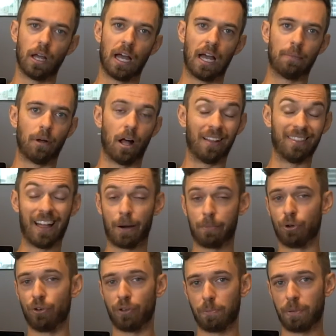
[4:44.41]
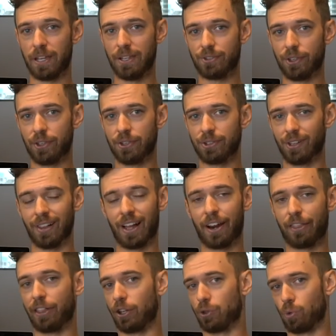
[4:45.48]
A lot of moving pieces, a
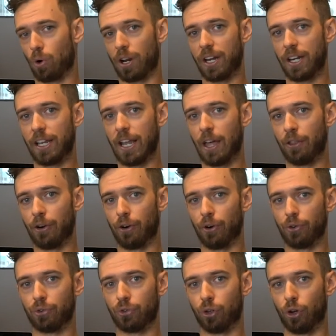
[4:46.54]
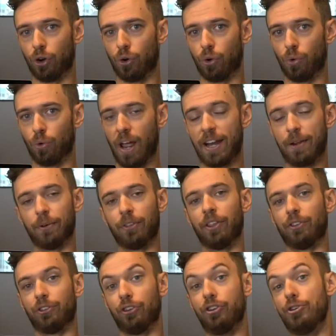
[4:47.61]
lot of things working together. So anyone
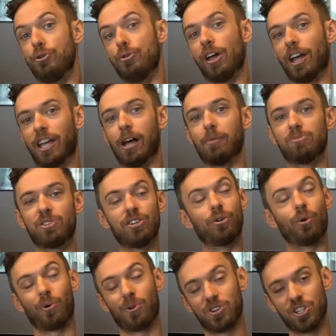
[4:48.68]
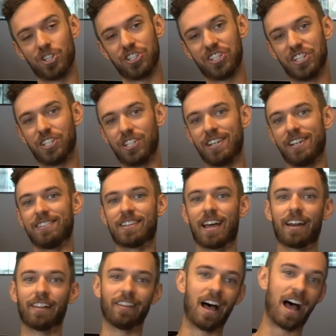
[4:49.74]
that's new that comes into Origin GG's
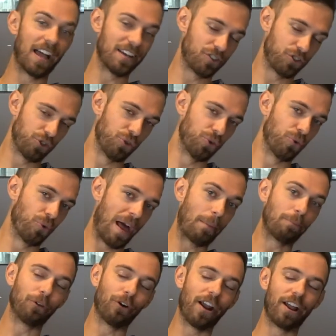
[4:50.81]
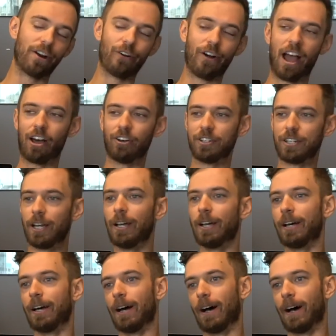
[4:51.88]
got a lot to wrap their head around.
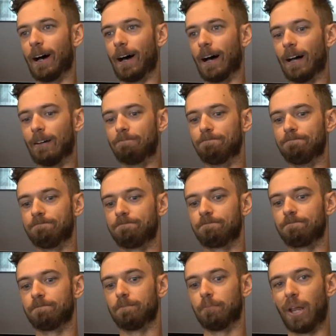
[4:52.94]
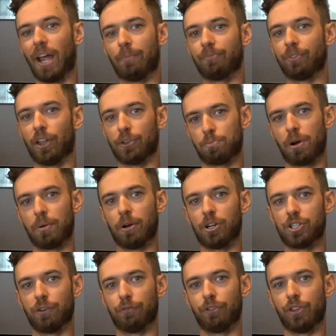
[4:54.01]
Yeah, that's pretty
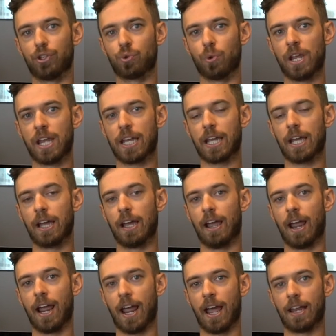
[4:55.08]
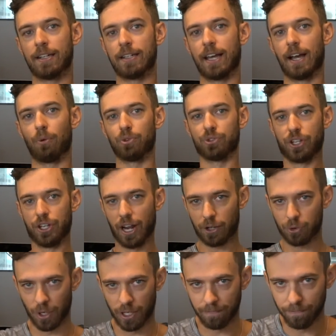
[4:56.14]
much it for this week, and we'll see you
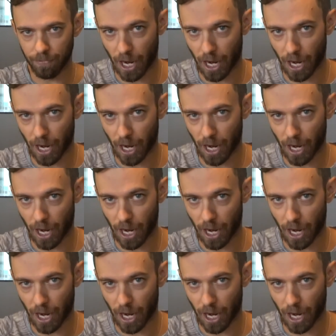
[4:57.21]
next week.